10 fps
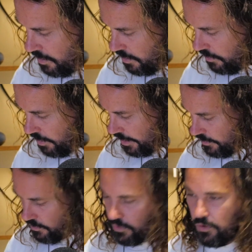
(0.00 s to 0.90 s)
All right,
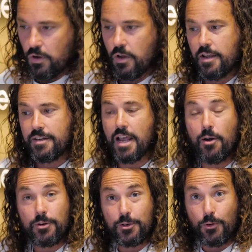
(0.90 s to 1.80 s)

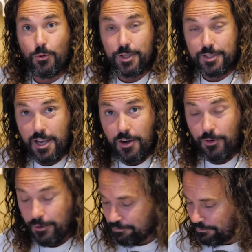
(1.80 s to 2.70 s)
now we're into the audience
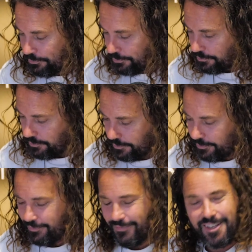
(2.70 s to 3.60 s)
category.
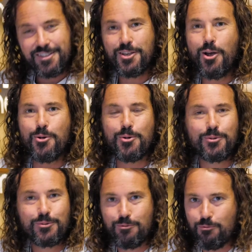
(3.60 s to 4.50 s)
So,
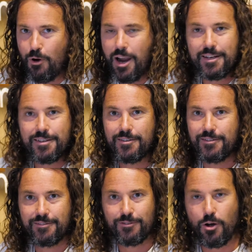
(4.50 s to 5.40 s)
great
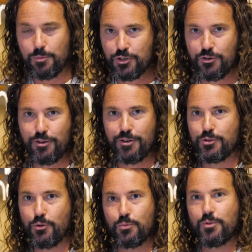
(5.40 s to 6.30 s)
opportunity
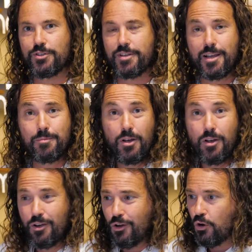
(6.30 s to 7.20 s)
to talk with your team.
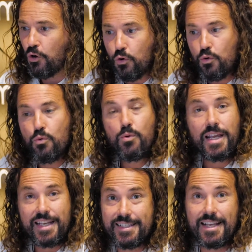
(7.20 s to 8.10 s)
Who
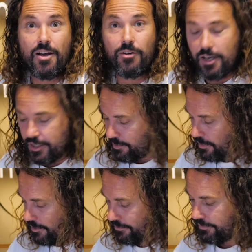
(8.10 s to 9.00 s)
is our
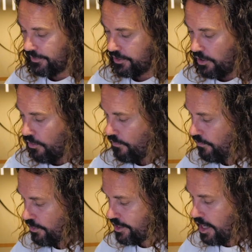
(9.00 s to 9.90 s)
customer? So,
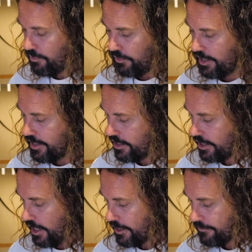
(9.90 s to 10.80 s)
for example, in this
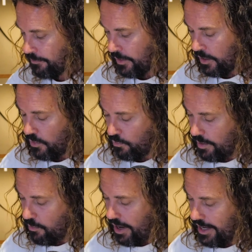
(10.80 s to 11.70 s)
case,
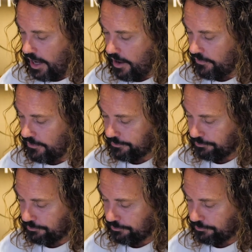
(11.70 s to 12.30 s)
we might have,